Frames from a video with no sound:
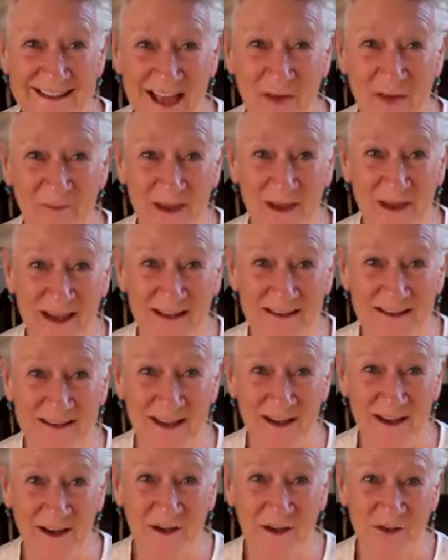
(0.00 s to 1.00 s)
that
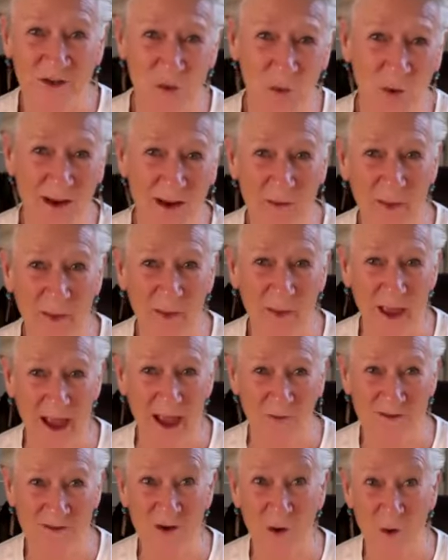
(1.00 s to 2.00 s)
means 20
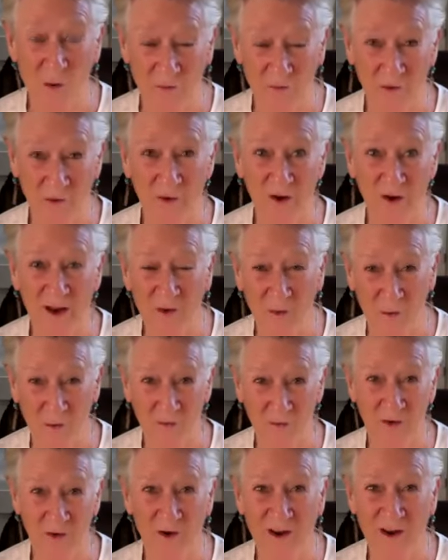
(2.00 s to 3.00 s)
pounds over and
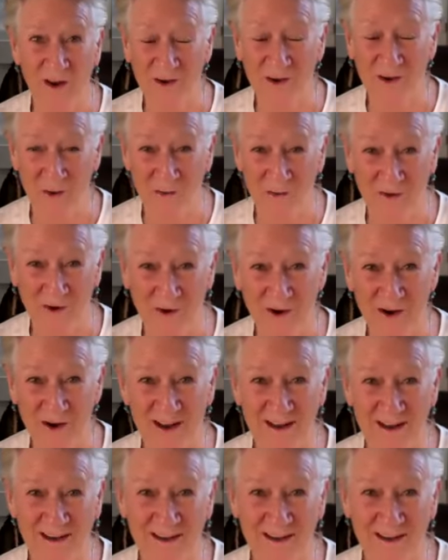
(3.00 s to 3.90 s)
over and over.